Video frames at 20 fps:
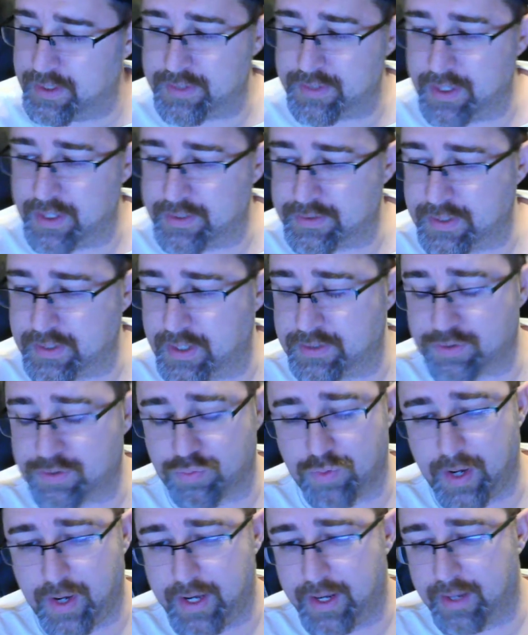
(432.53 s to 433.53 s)
headsets
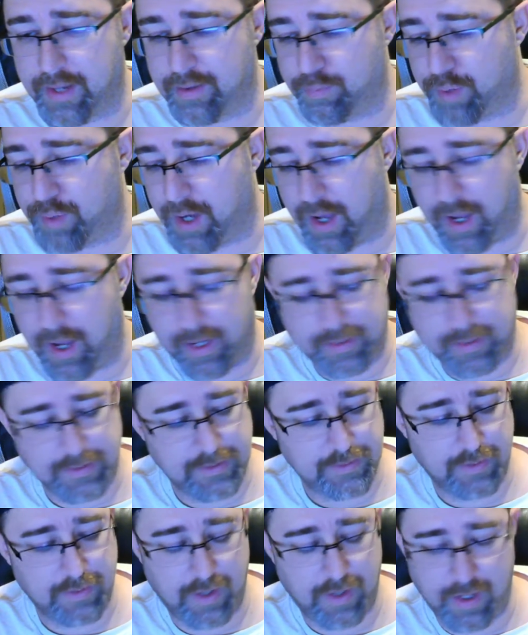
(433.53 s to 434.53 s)
right out of the
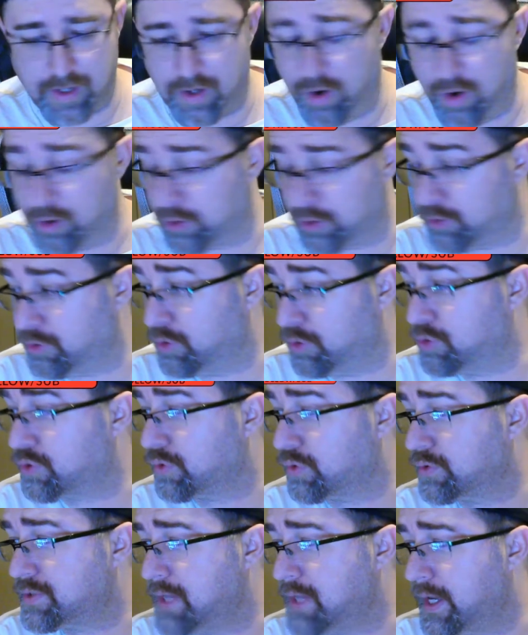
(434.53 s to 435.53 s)
box on a
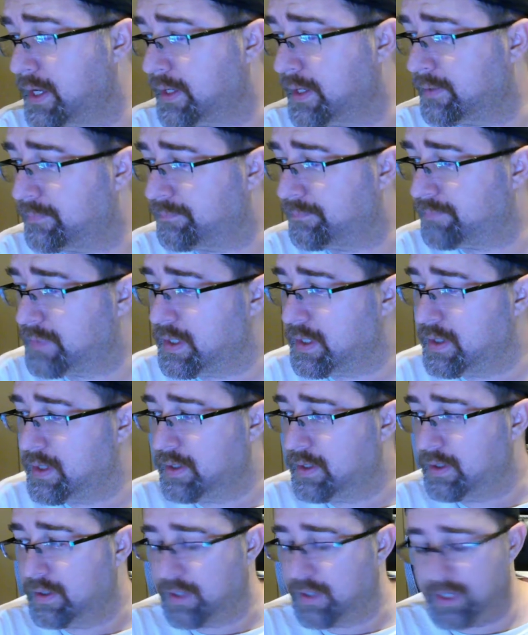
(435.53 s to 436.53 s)
neutral setting,
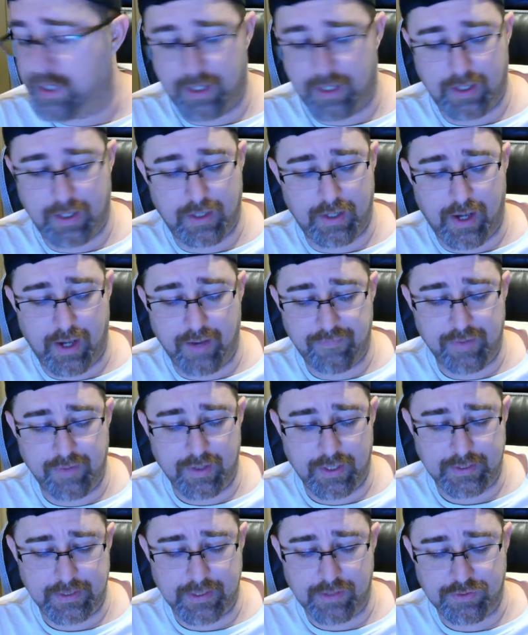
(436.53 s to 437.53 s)
and I felt
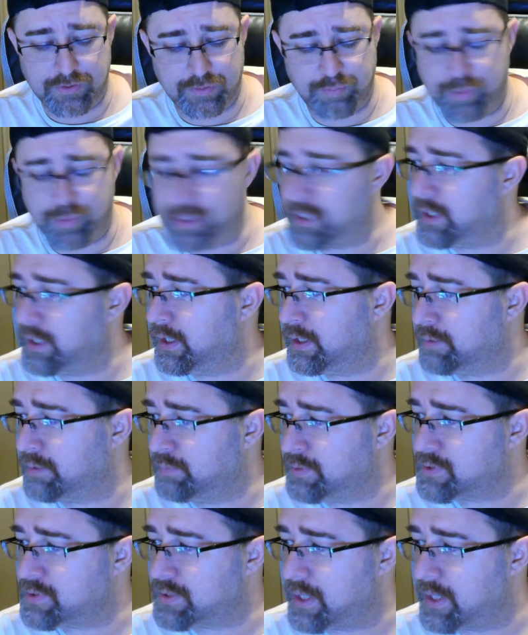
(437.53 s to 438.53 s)
like that was a big
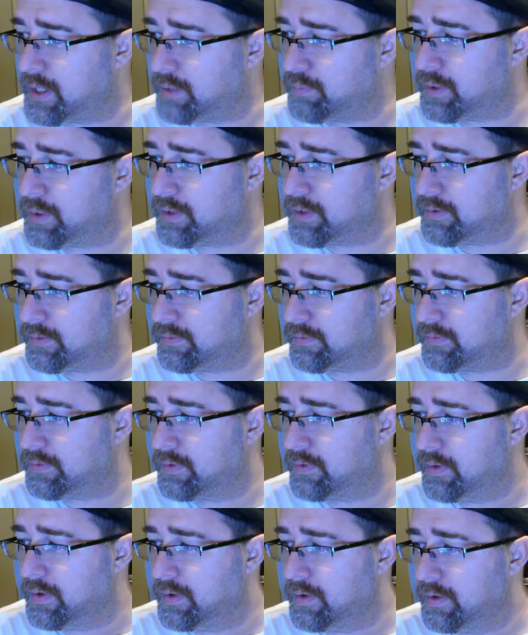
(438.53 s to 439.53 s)
mistake because
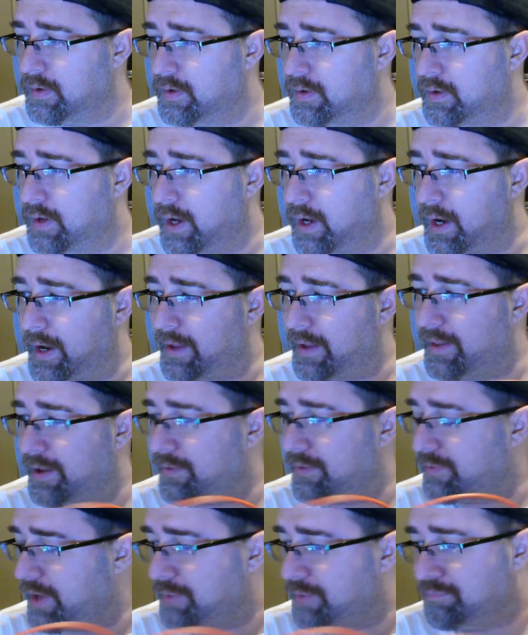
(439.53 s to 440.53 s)

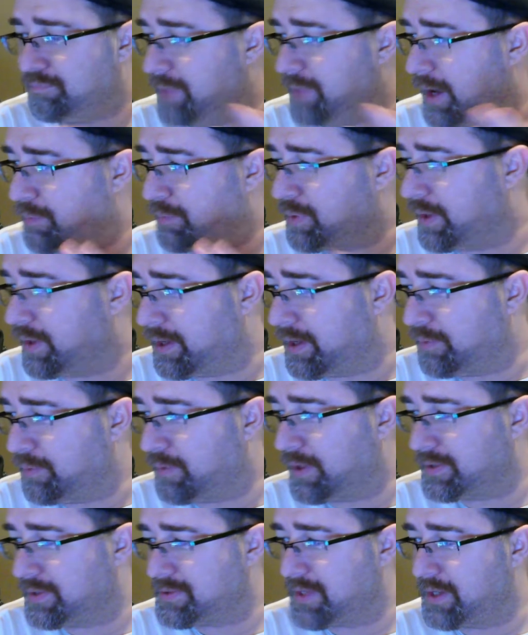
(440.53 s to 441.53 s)
I'm not playing when
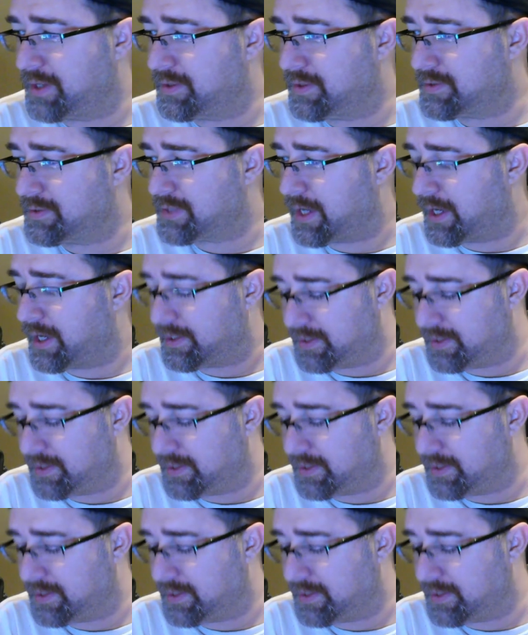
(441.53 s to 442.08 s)
I say this. I had the